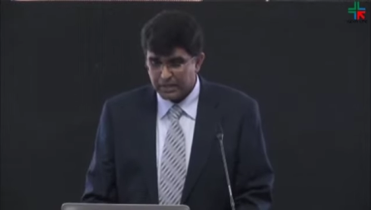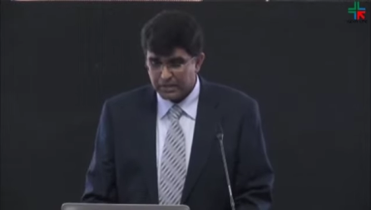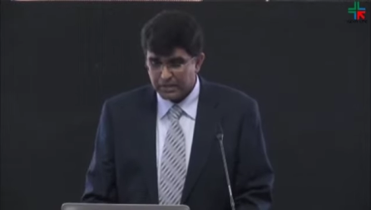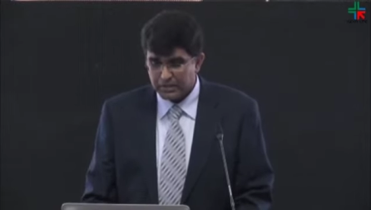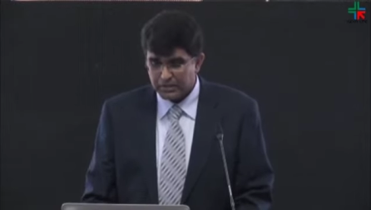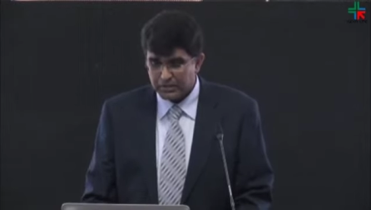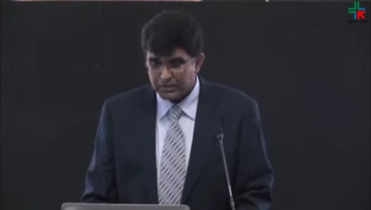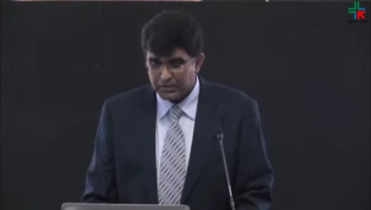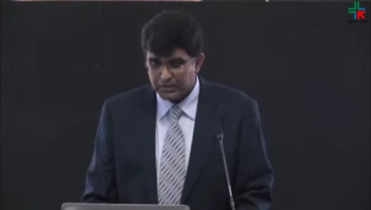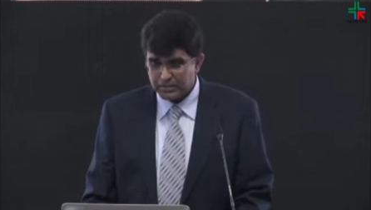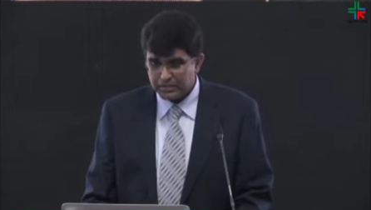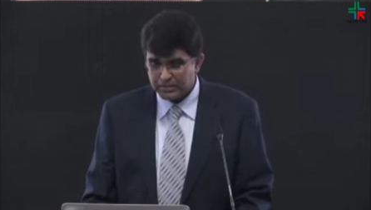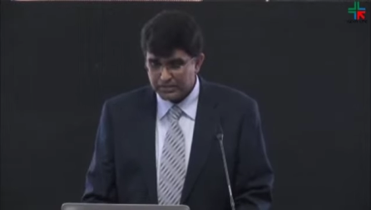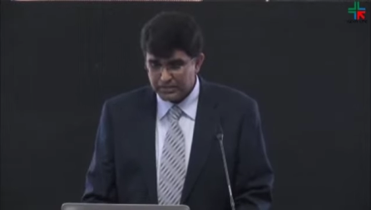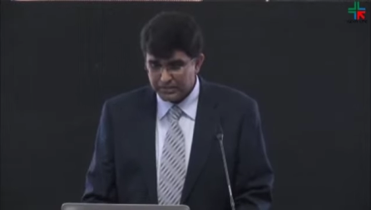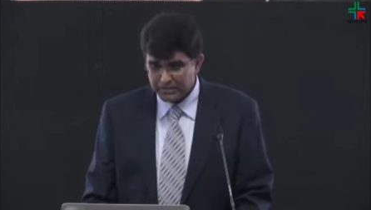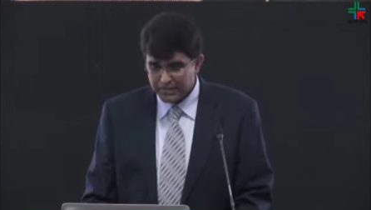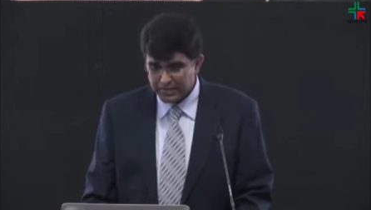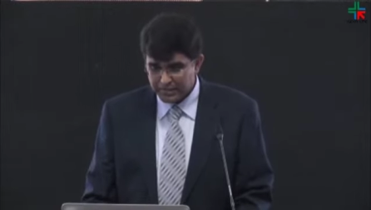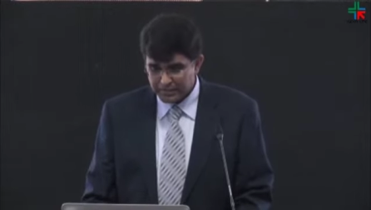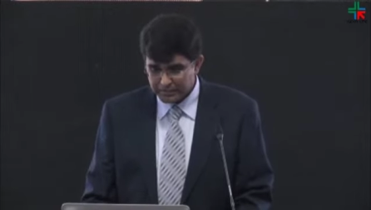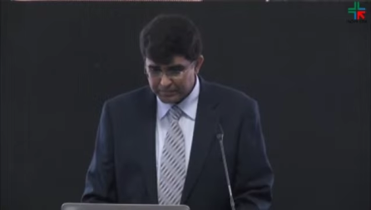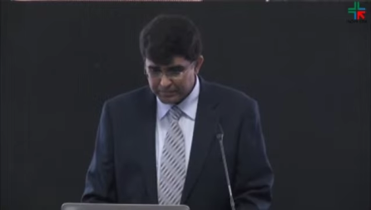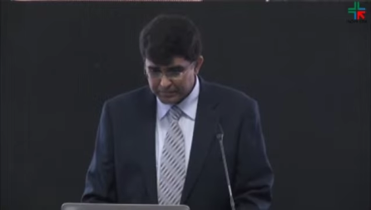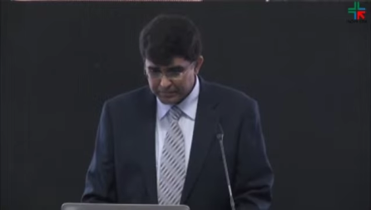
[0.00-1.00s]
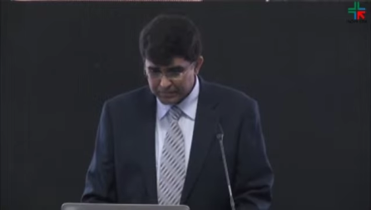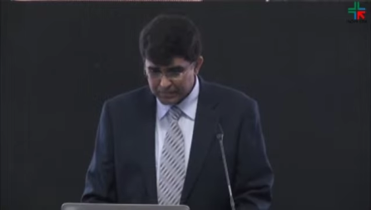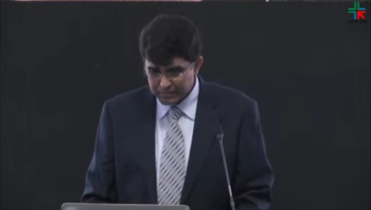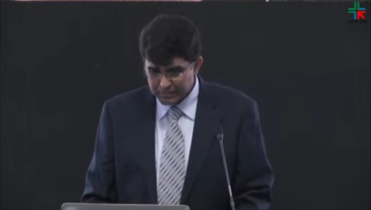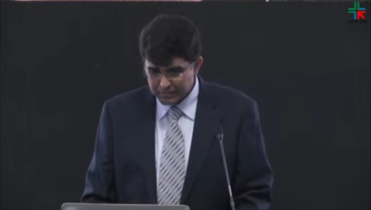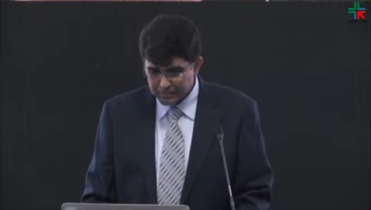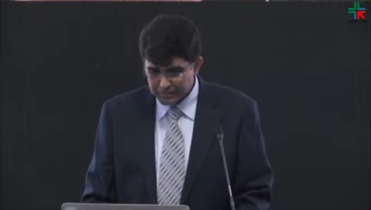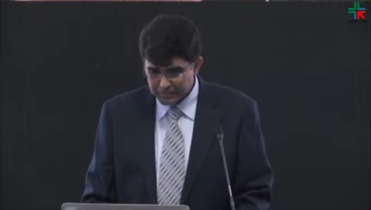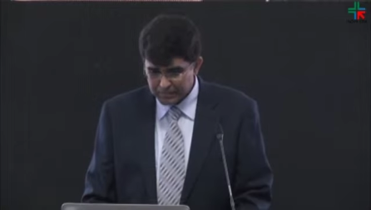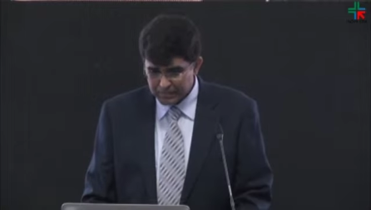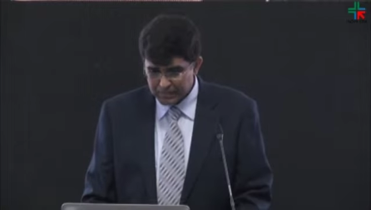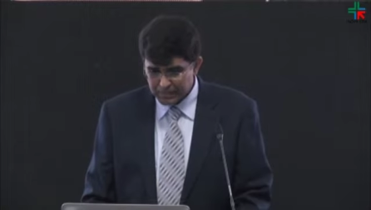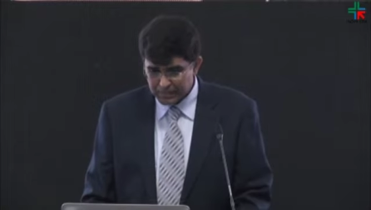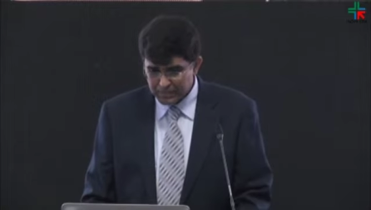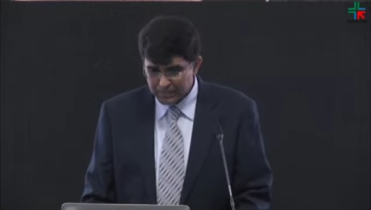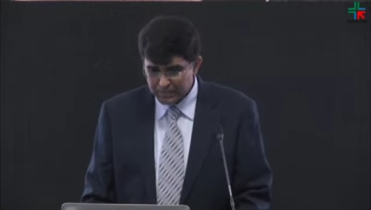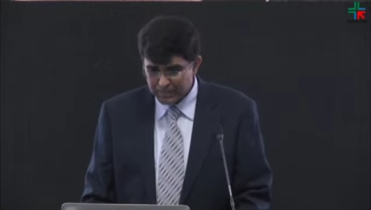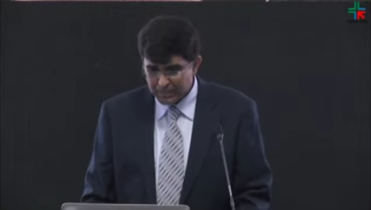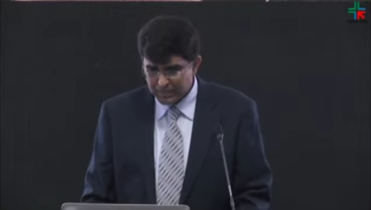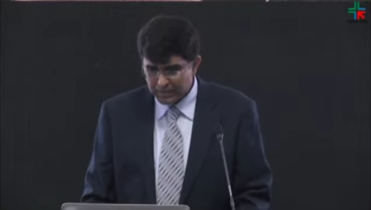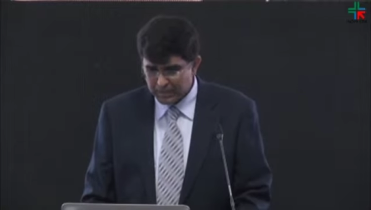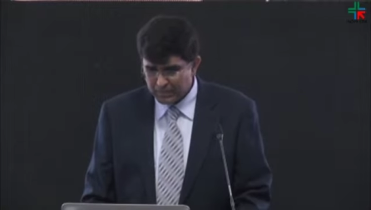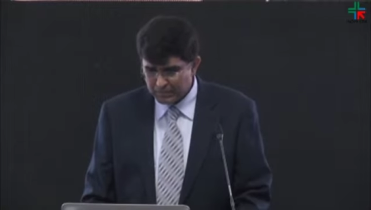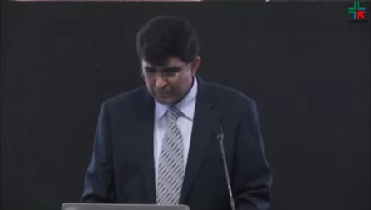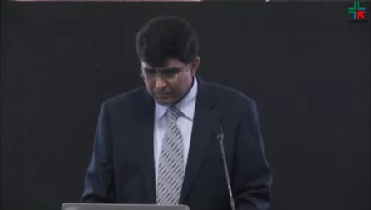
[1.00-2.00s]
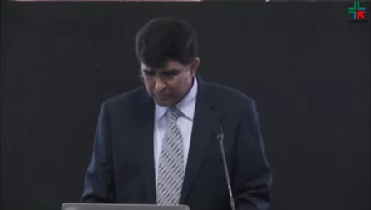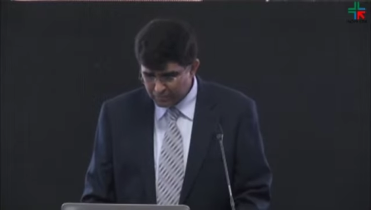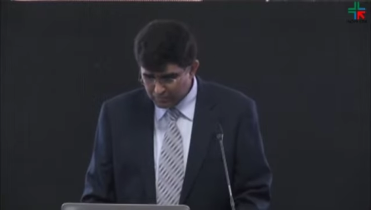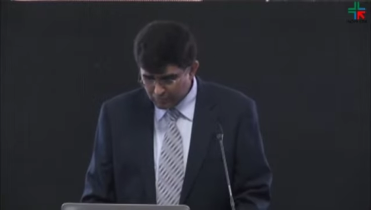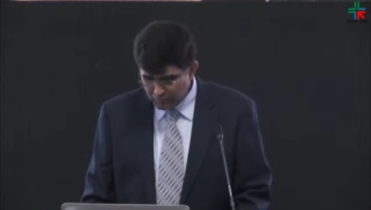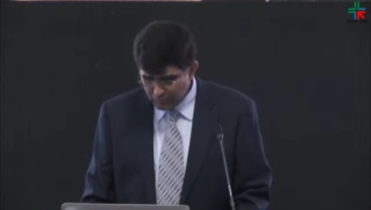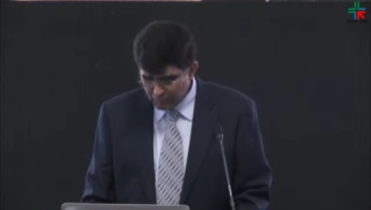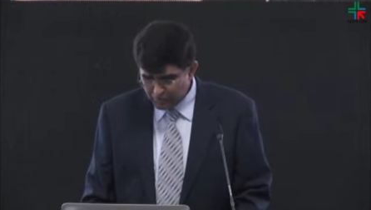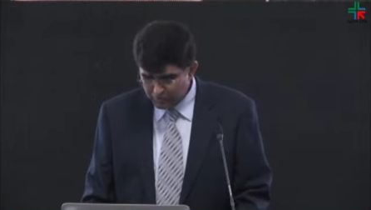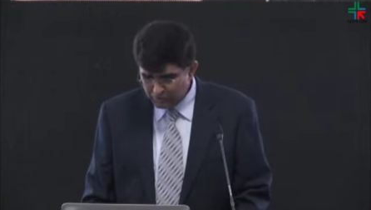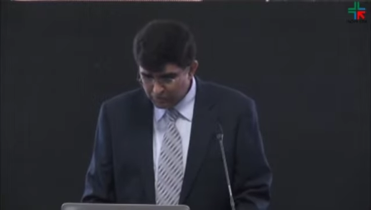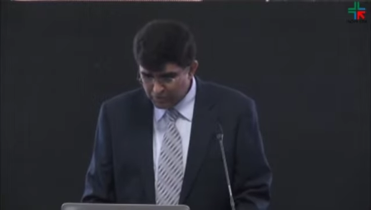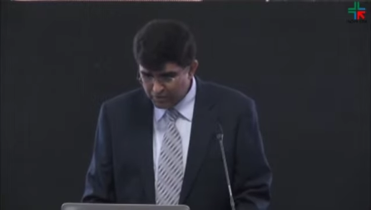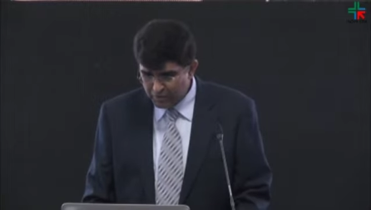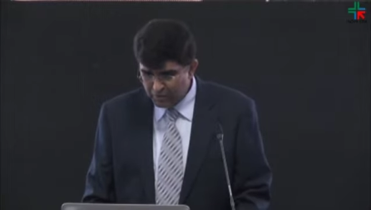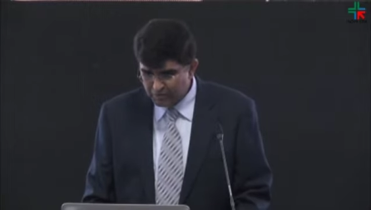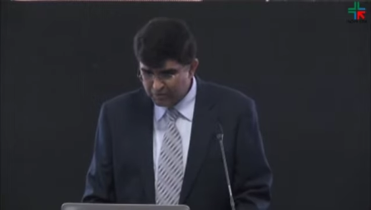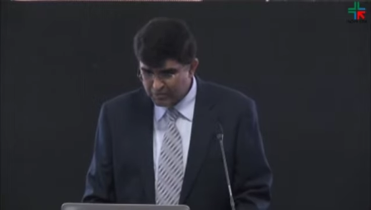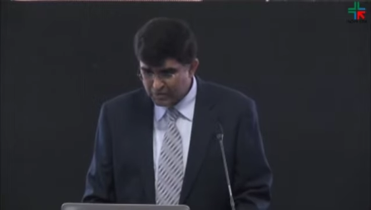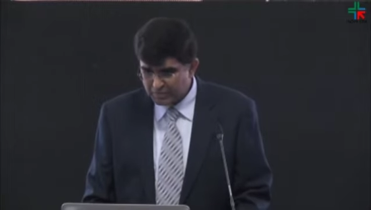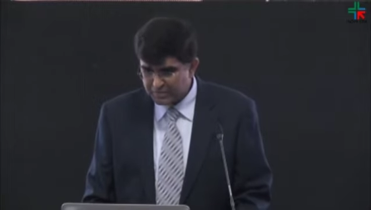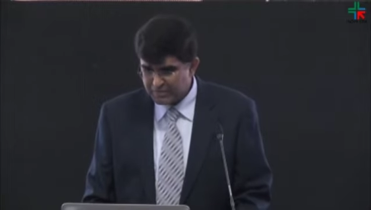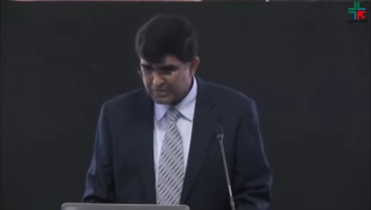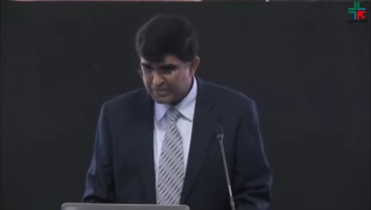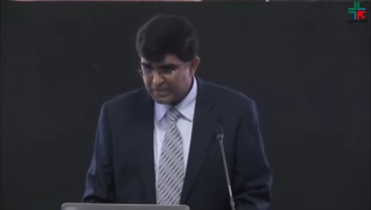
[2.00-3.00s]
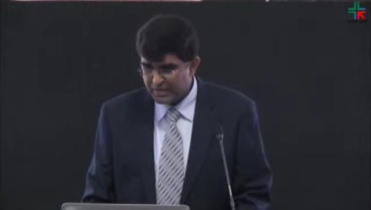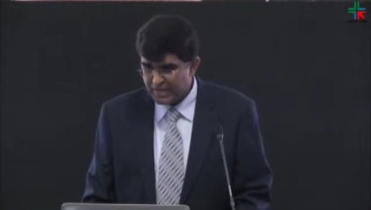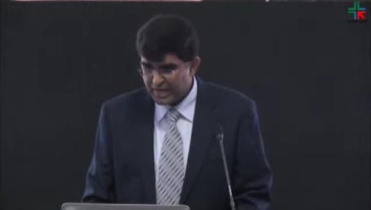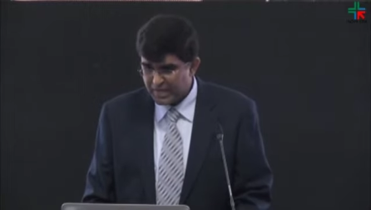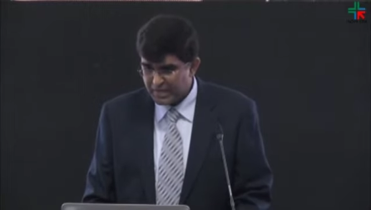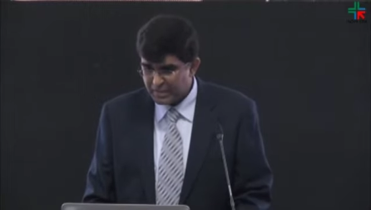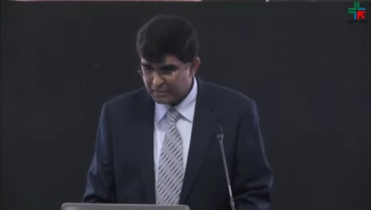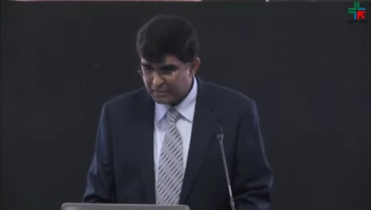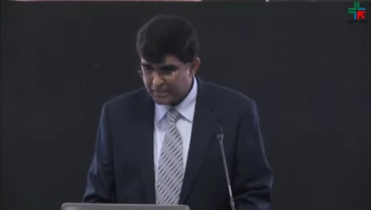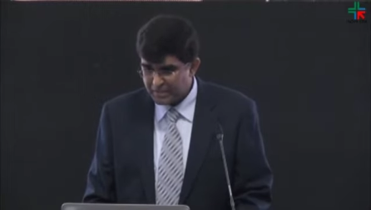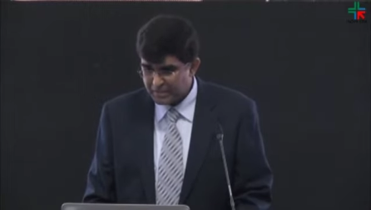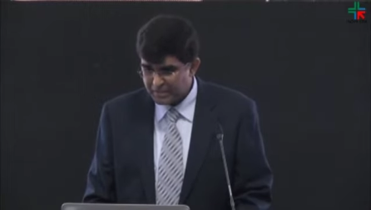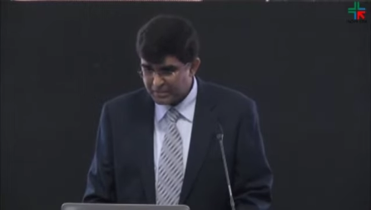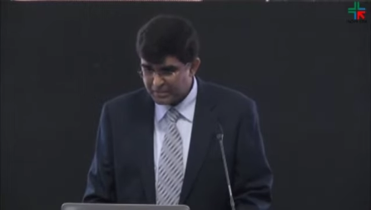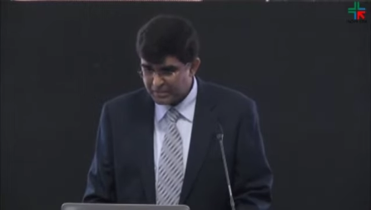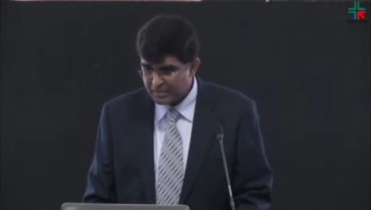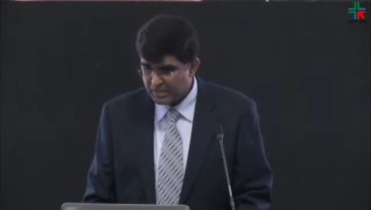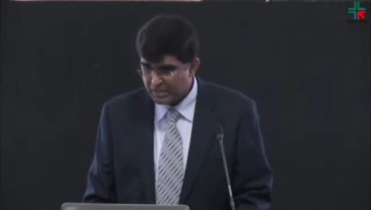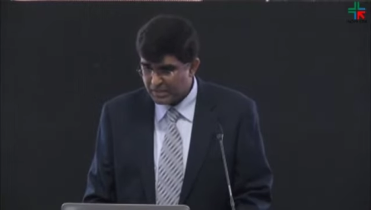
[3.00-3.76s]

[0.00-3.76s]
You can see that only one of them is a randomized.